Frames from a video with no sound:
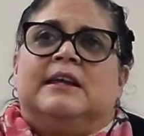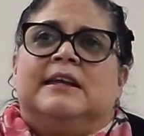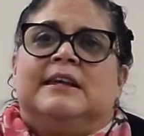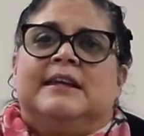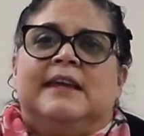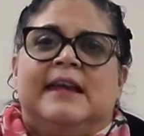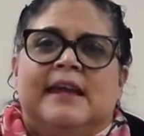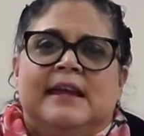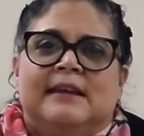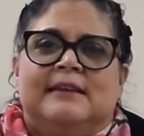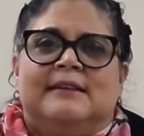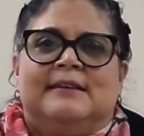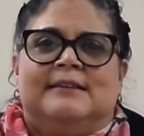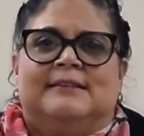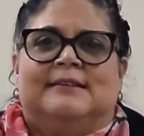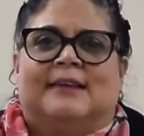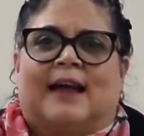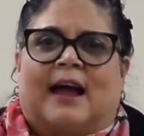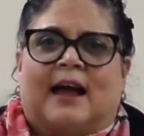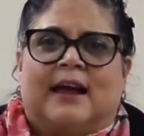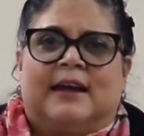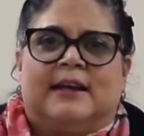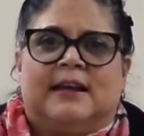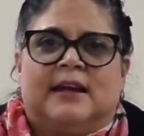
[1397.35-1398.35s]
he
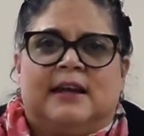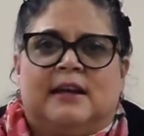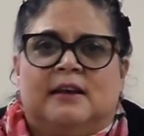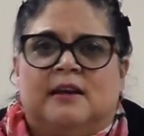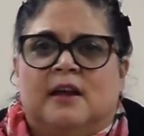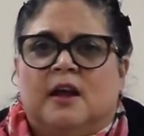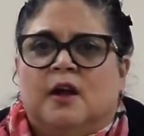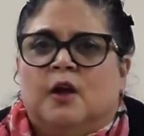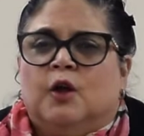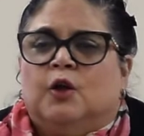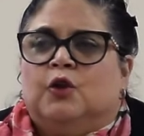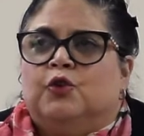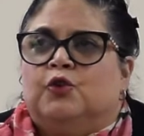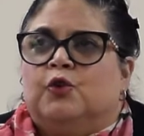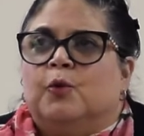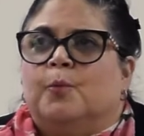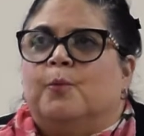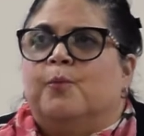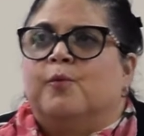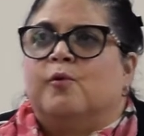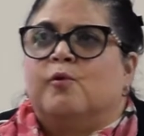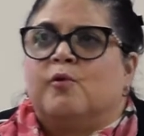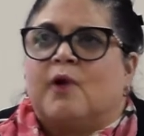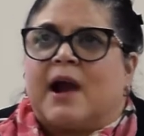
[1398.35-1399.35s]
decided to
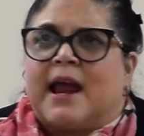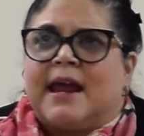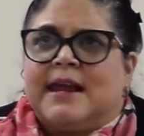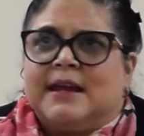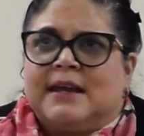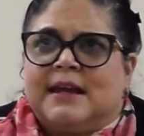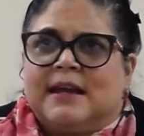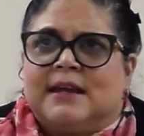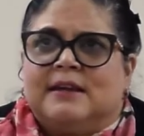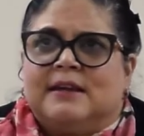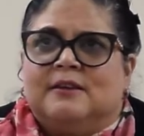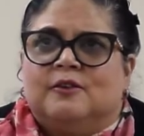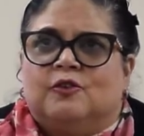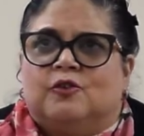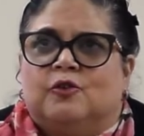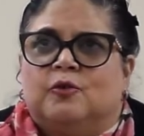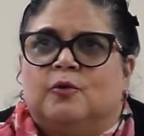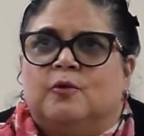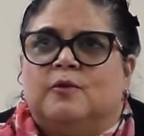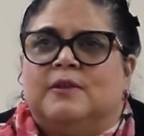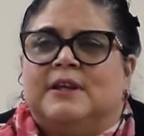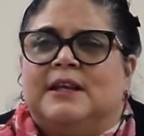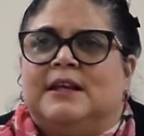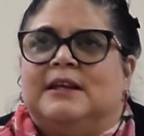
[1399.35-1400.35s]
break
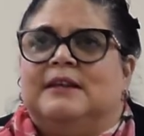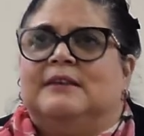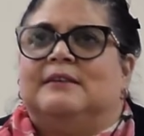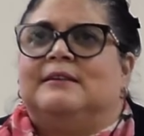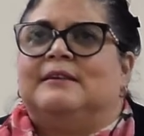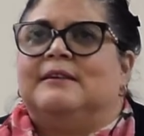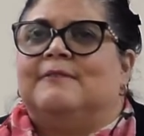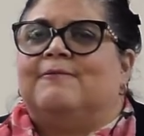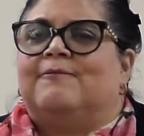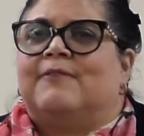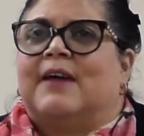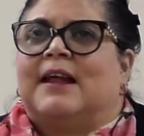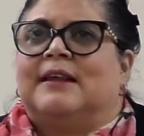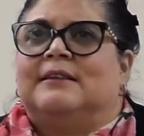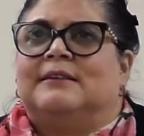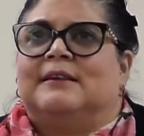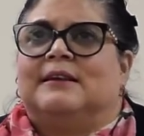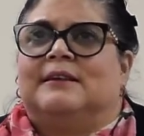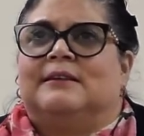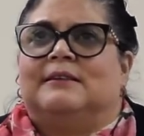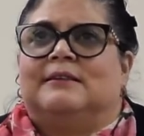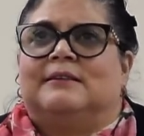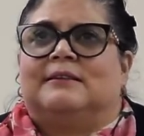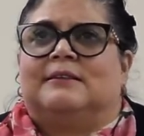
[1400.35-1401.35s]
into the
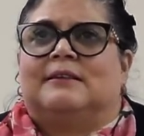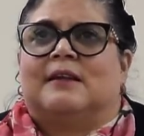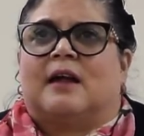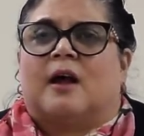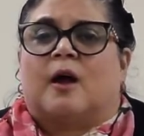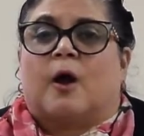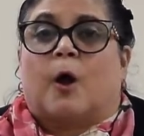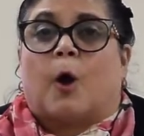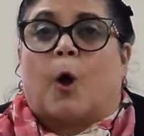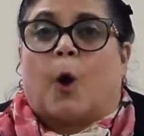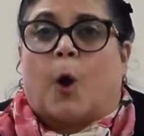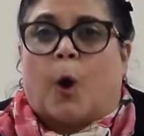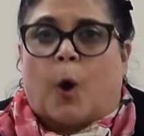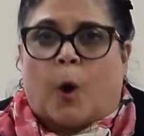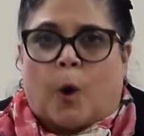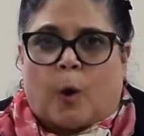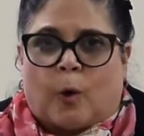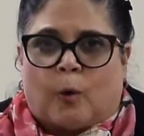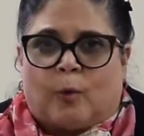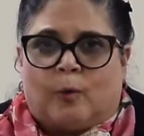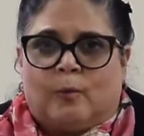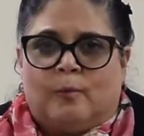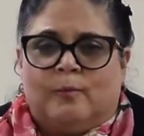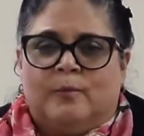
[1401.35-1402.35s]
defendant's
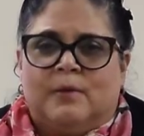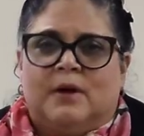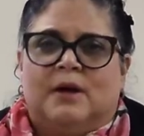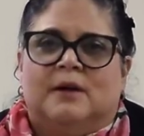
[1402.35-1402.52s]
home.